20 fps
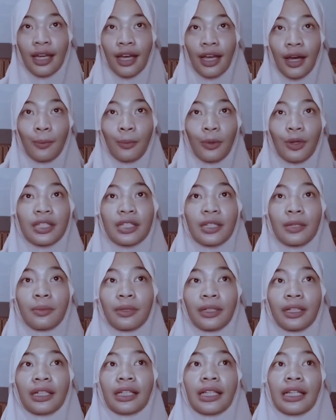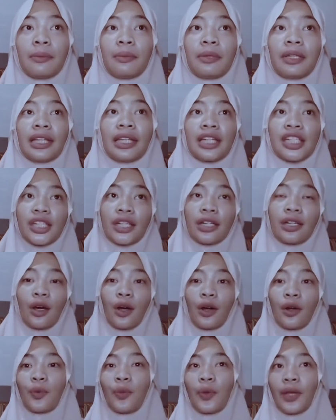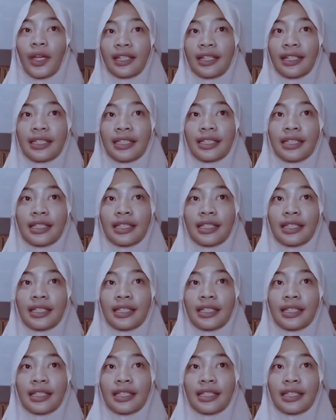possible limitation or weakness